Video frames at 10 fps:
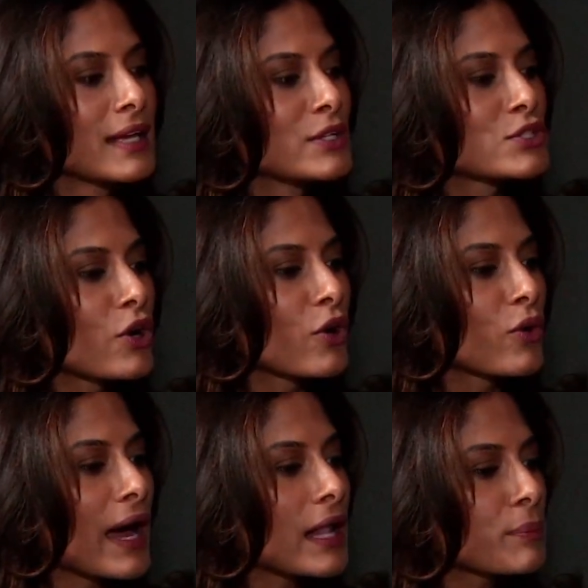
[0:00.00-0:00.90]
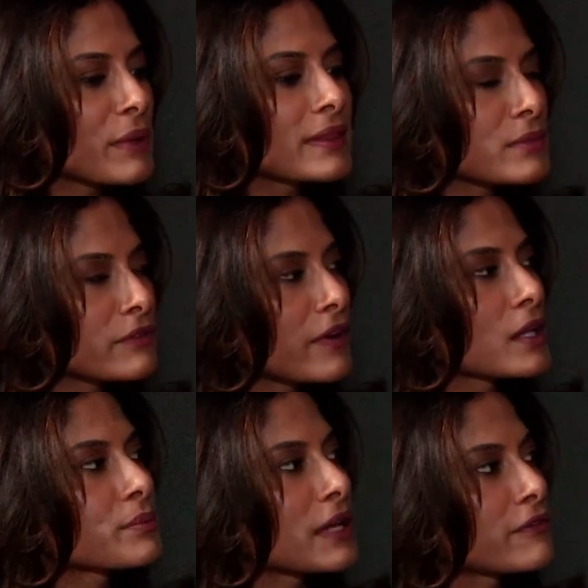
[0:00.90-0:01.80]
So helping them
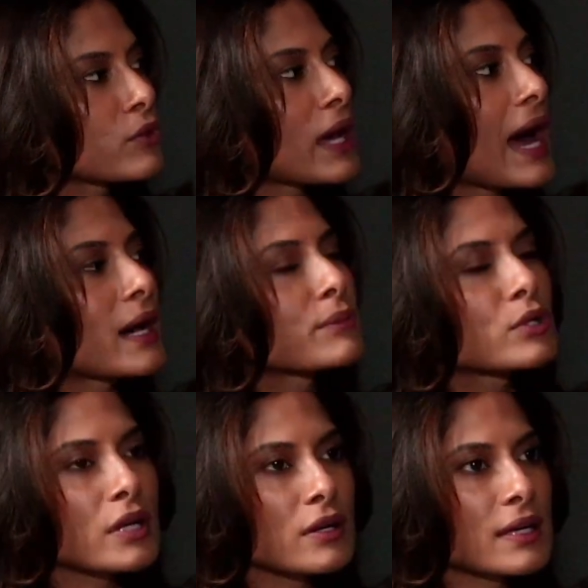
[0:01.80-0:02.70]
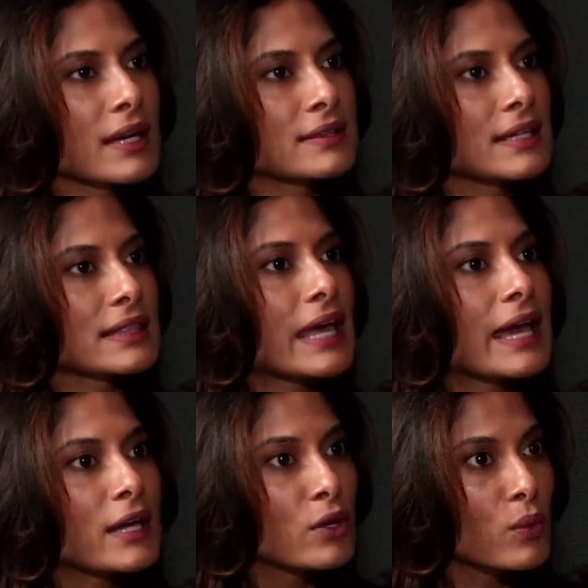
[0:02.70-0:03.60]
develop that vocabulary and that
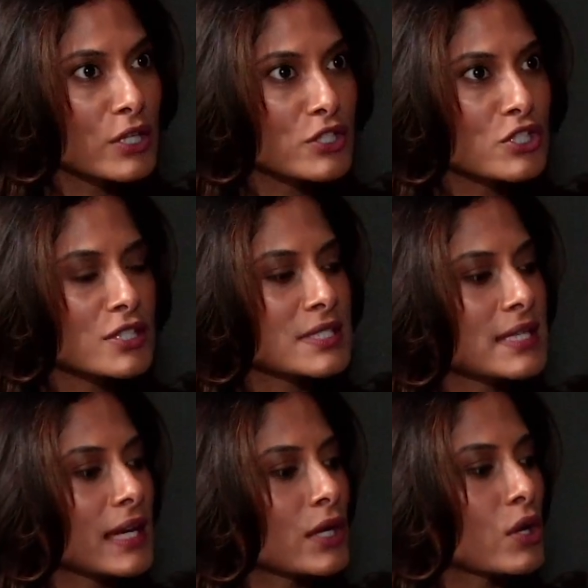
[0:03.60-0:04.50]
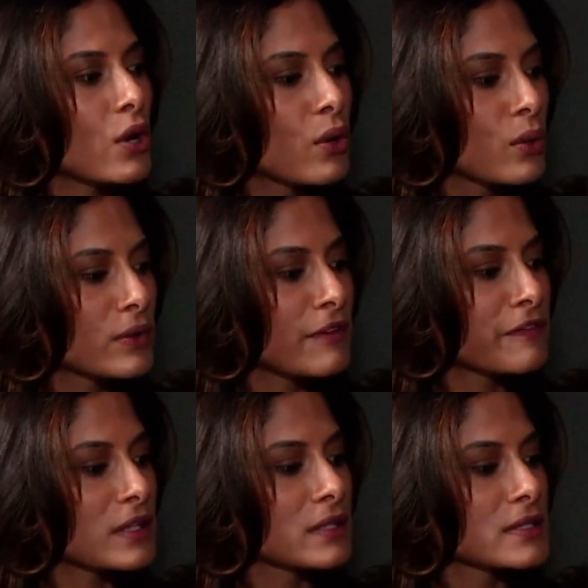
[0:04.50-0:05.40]
language to say no
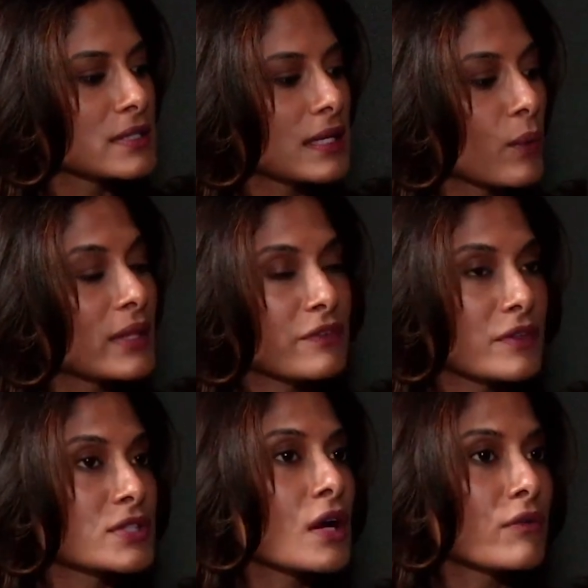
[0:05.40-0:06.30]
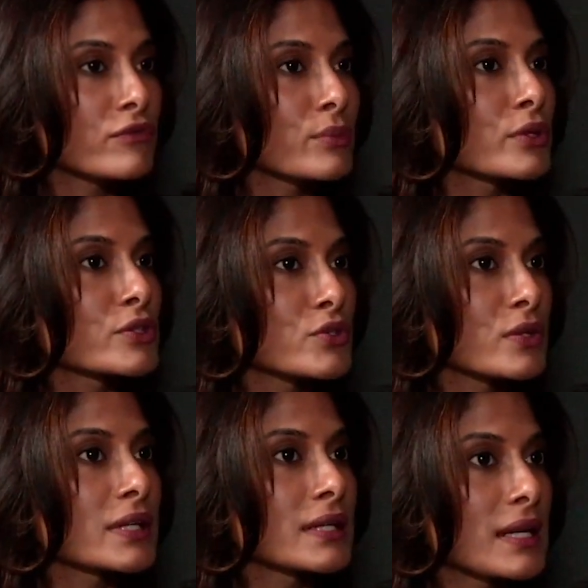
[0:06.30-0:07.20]
in a way that feels comfortable is
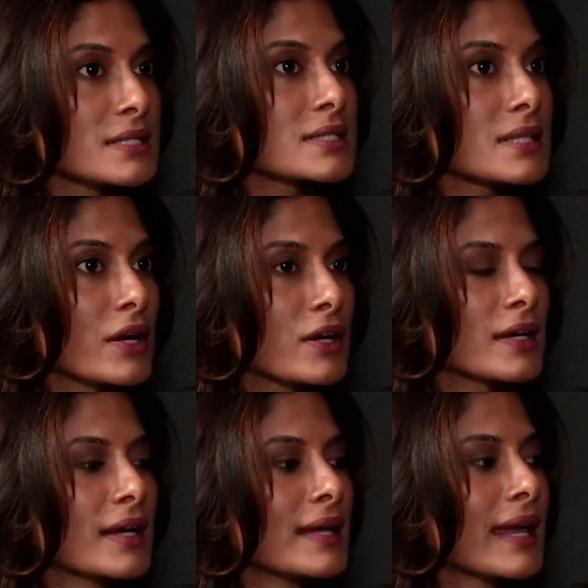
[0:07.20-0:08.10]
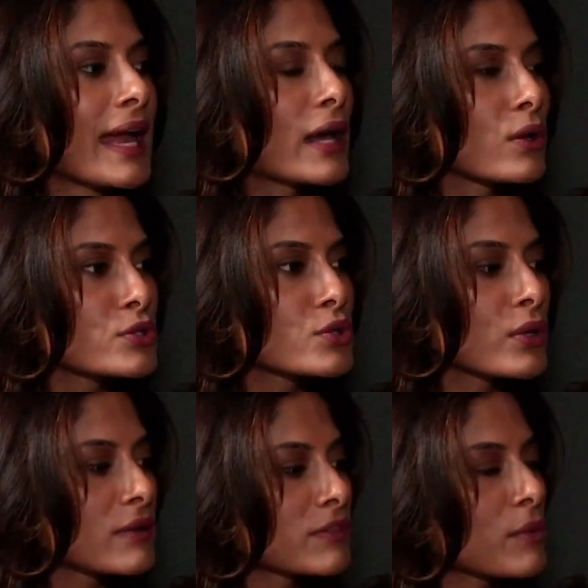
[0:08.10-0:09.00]
really necessary. And also
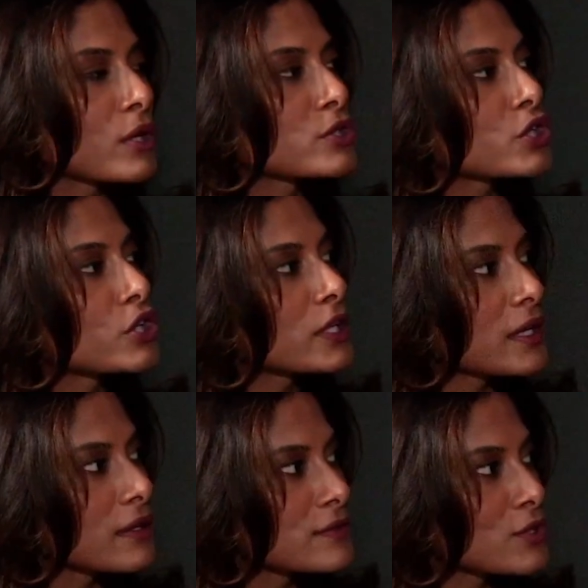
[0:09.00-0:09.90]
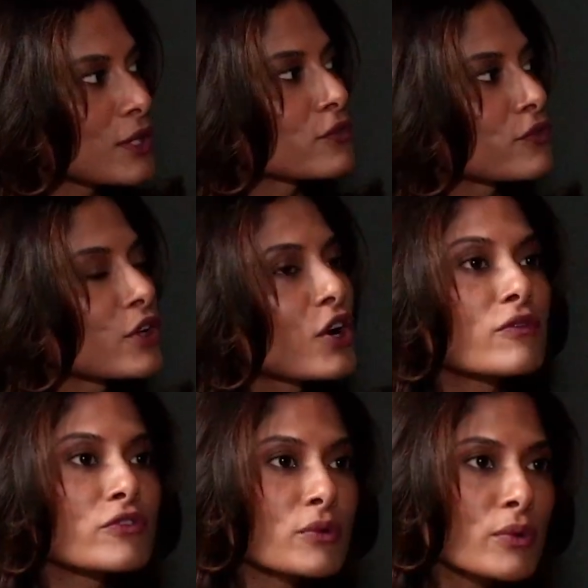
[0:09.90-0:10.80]
give them alternatives so that you feel
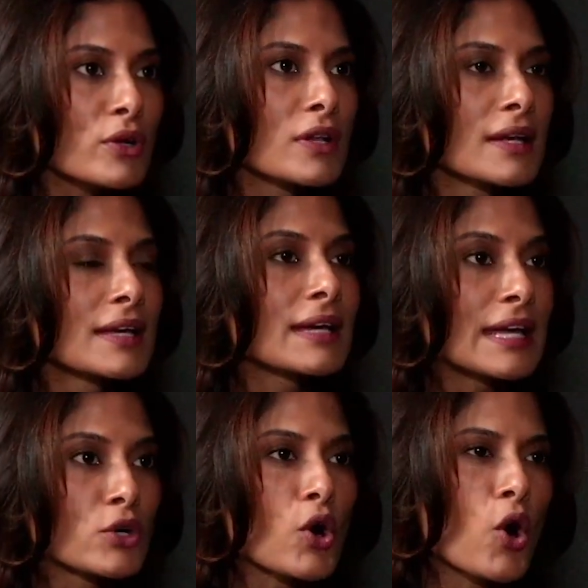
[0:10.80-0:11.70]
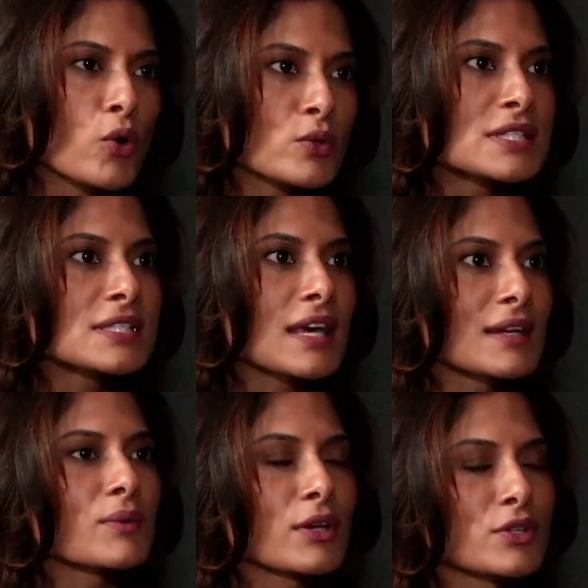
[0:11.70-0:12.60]
comfortable in your own
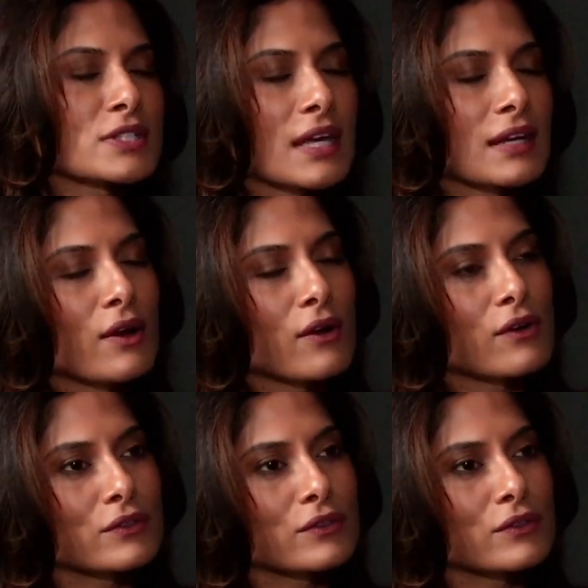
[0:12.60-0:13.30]
skin when you're saying no.